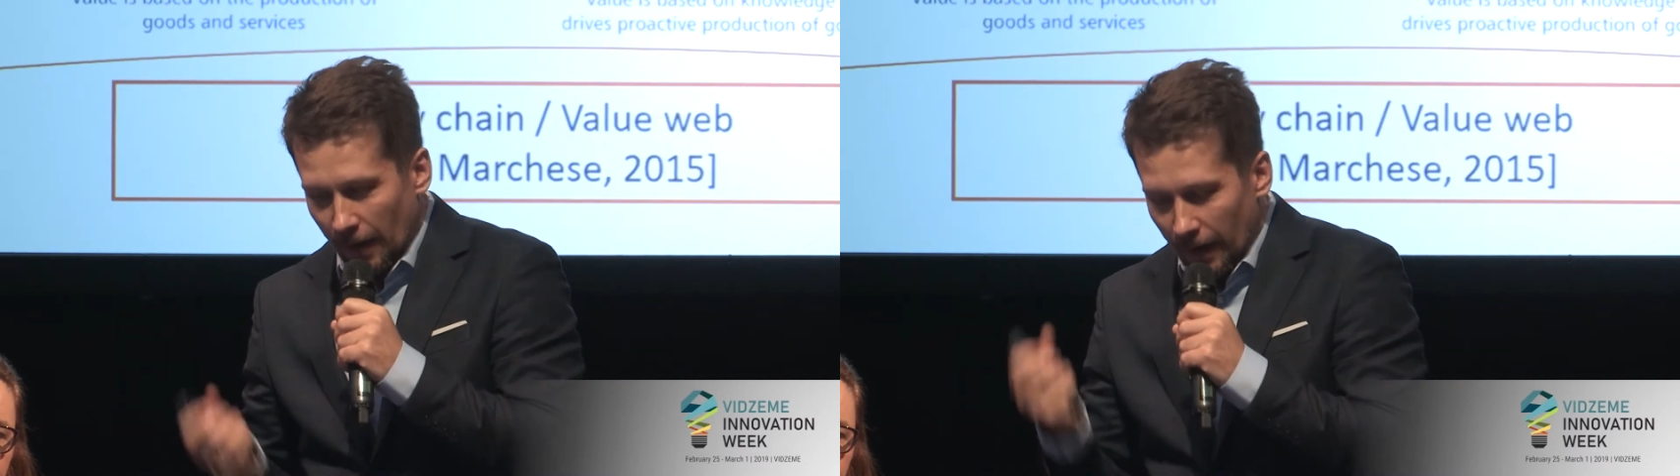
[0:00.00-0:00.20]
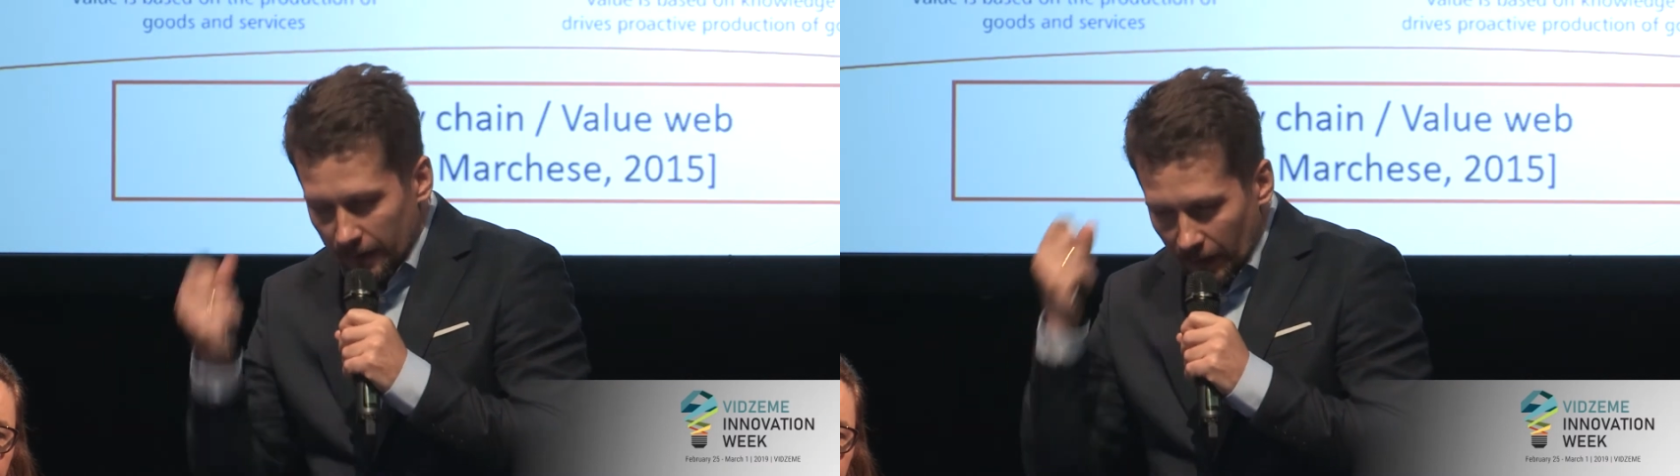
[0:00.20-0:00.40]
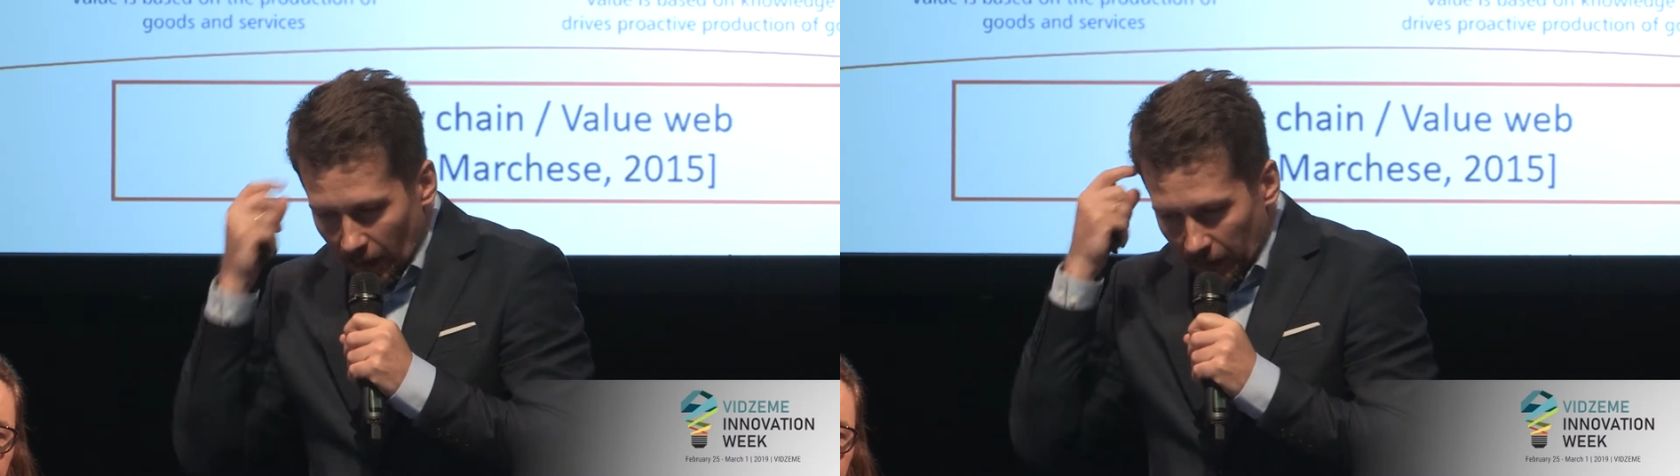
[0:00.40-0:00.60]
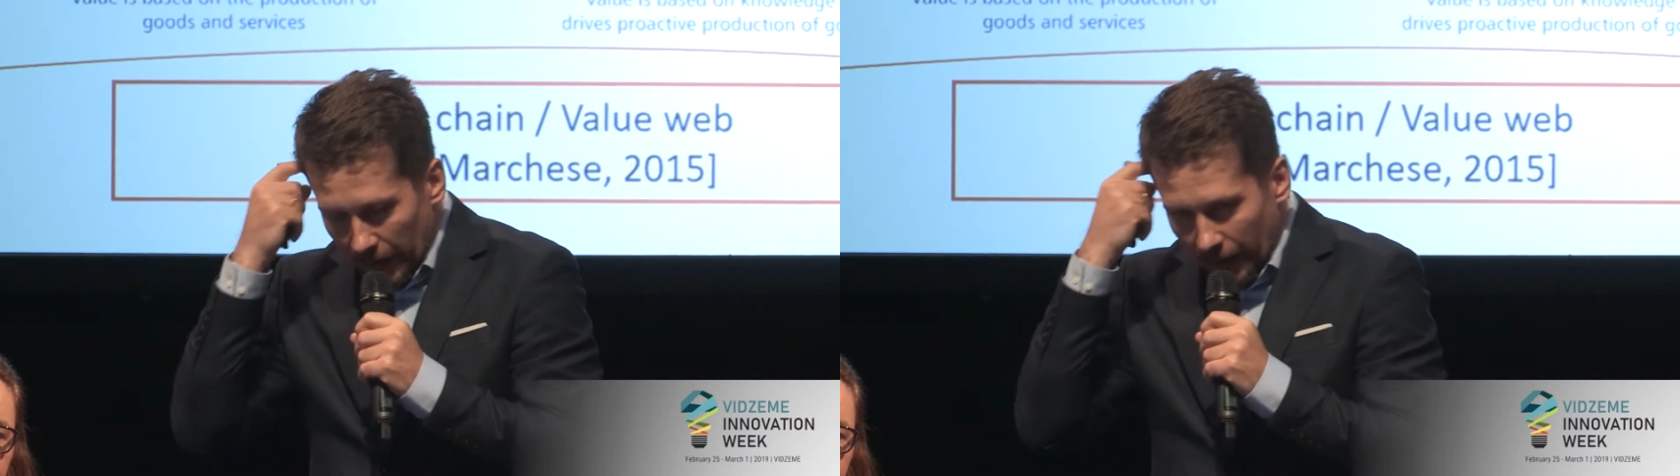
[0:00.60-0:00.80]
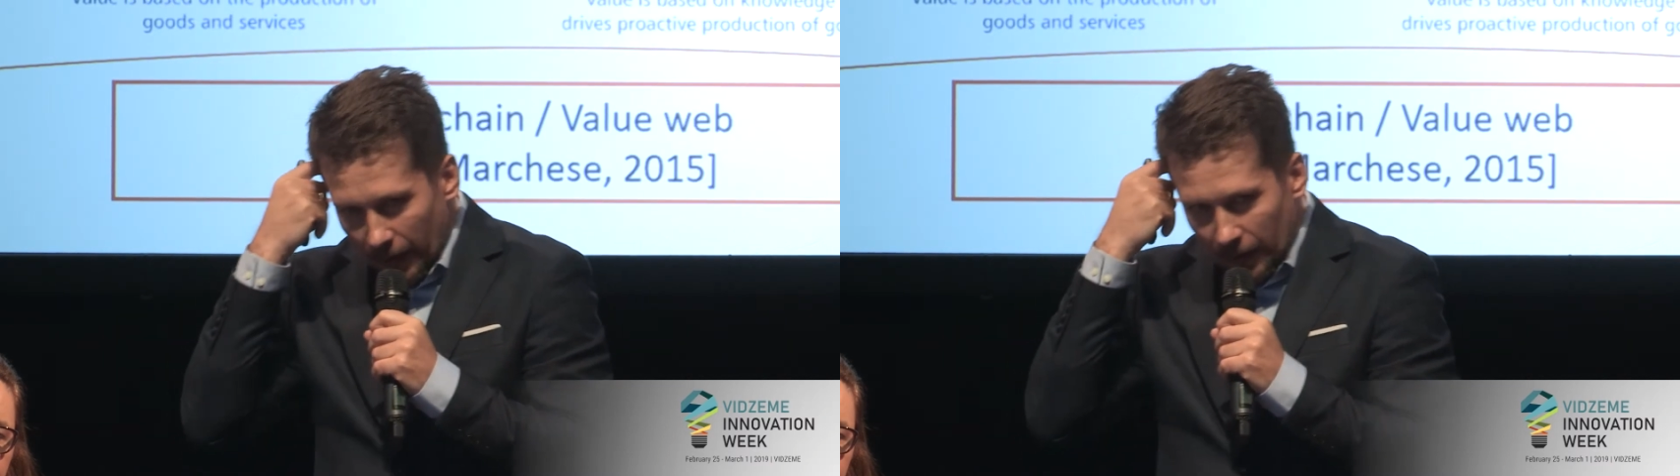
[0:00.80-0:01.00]
So,
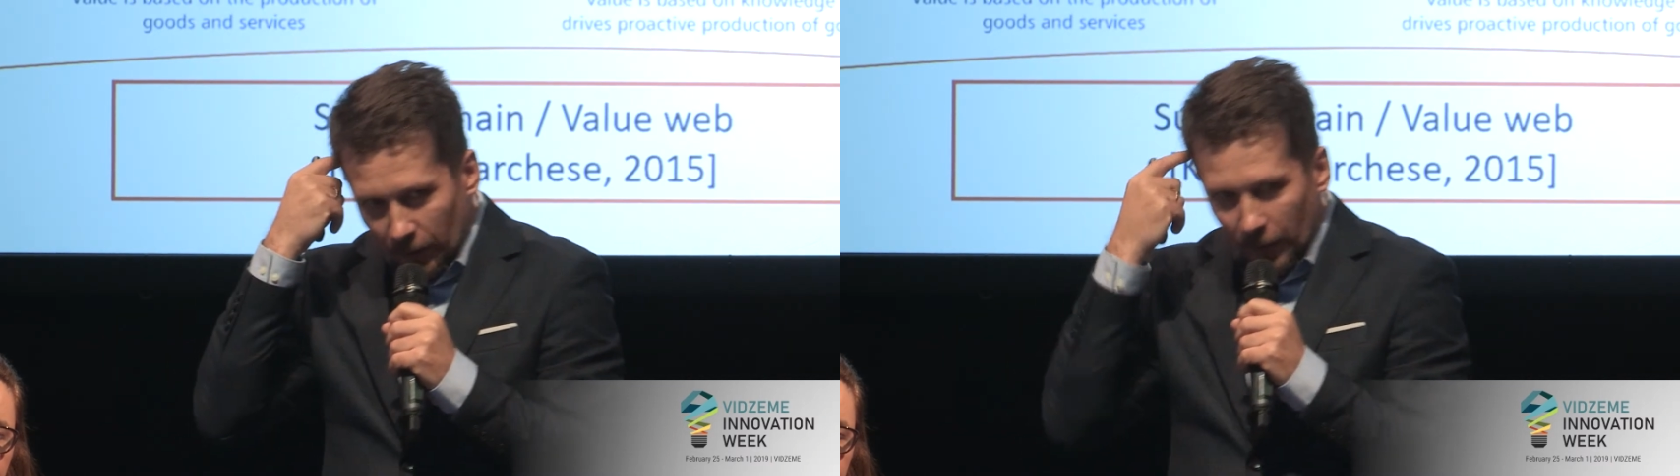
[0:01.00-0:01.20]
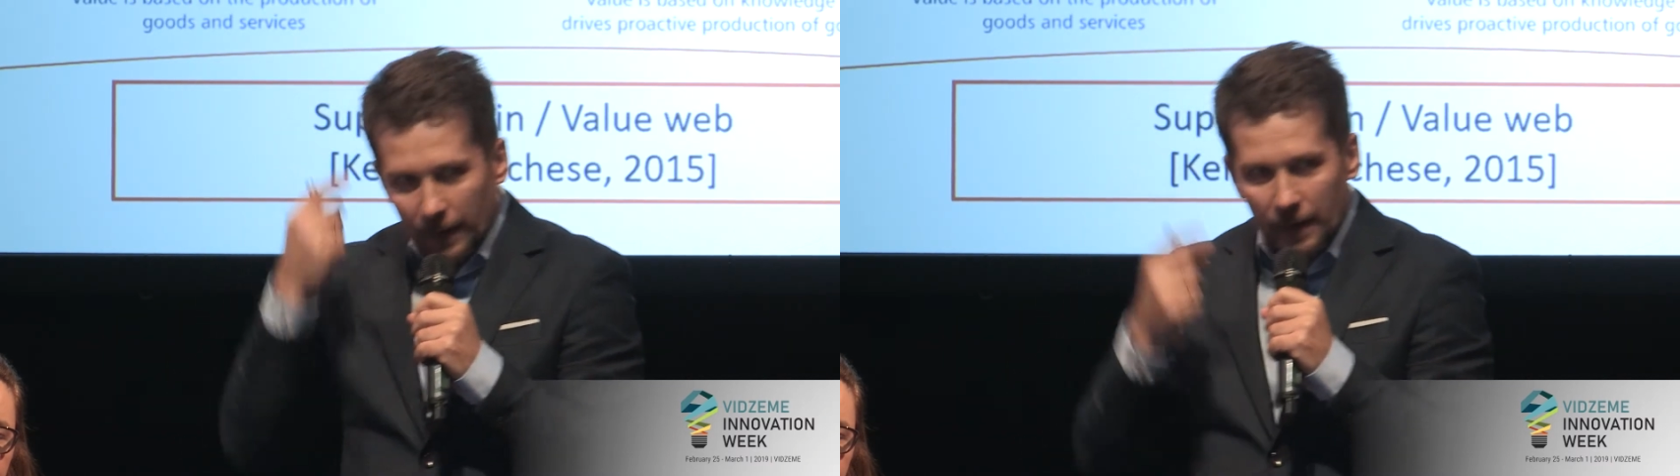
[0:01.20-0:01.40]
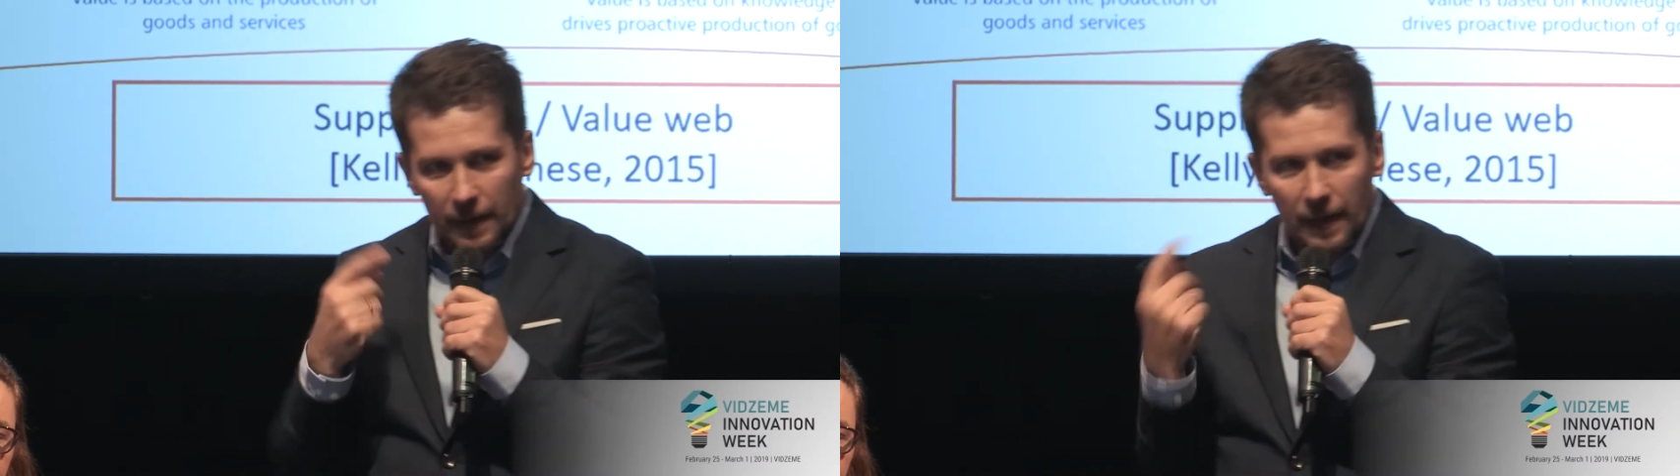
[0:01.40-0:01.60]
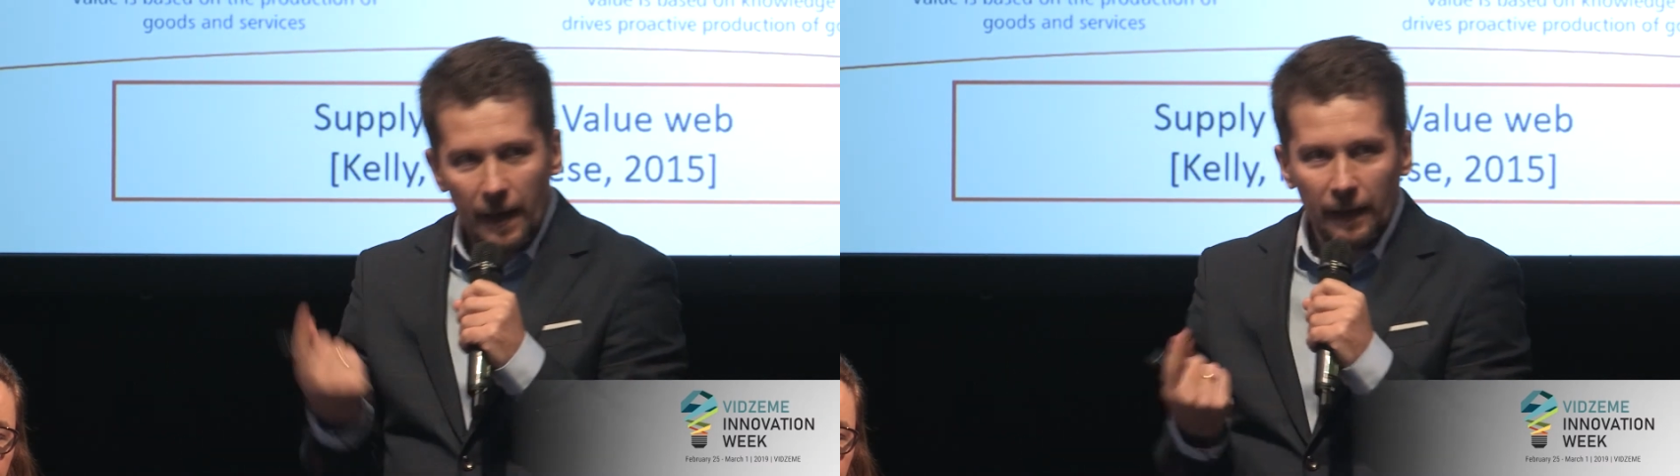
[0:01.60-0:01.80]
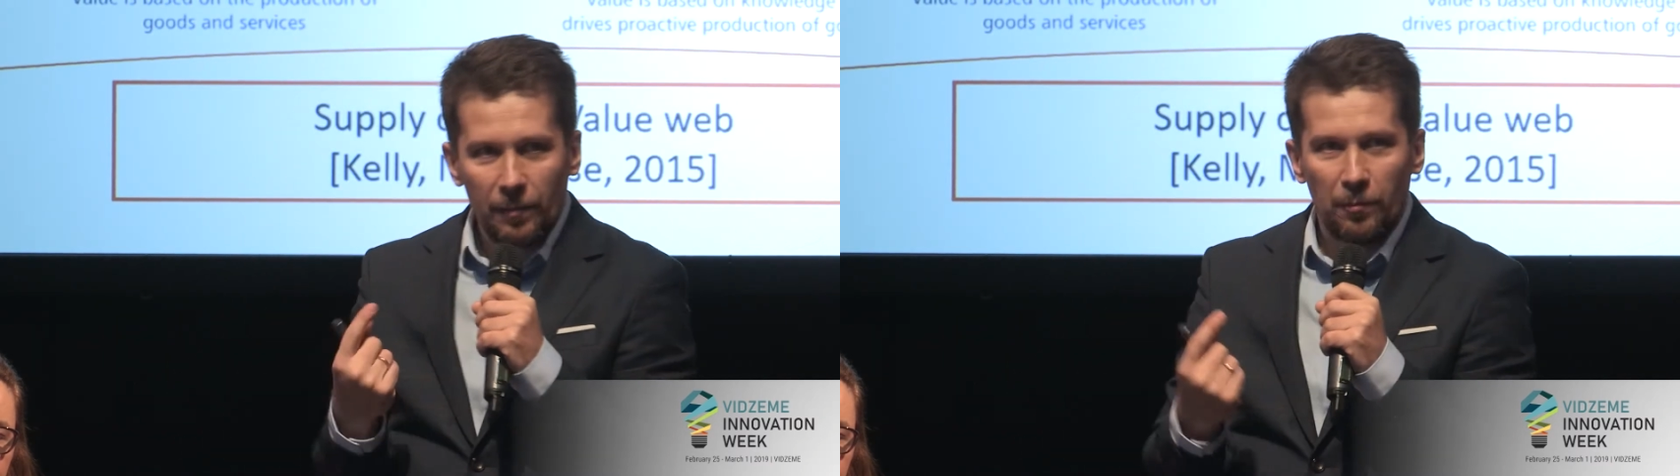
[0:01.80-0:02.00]
and to understand